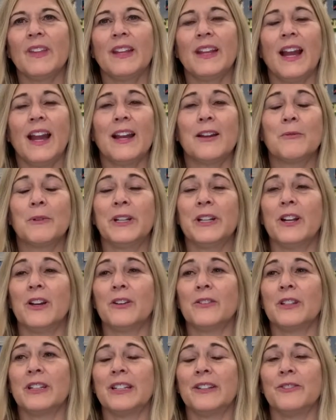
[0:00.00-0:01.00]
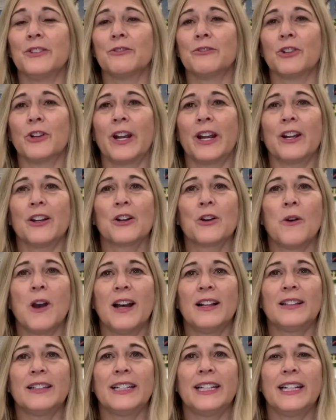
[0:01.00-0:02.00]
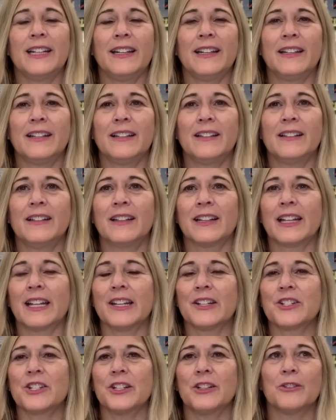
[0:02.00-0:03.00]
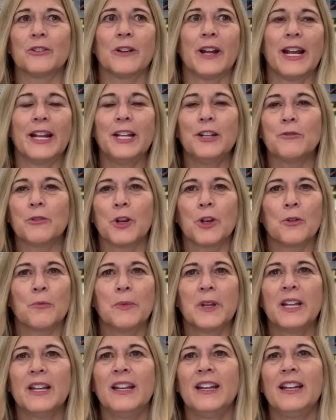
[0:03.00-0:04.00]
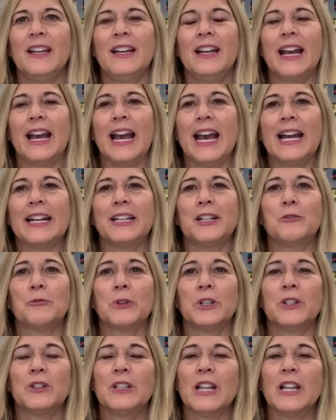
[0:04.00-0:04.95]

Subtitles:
Yeah, and we know that even for air quality in a kitchen or any room, adding real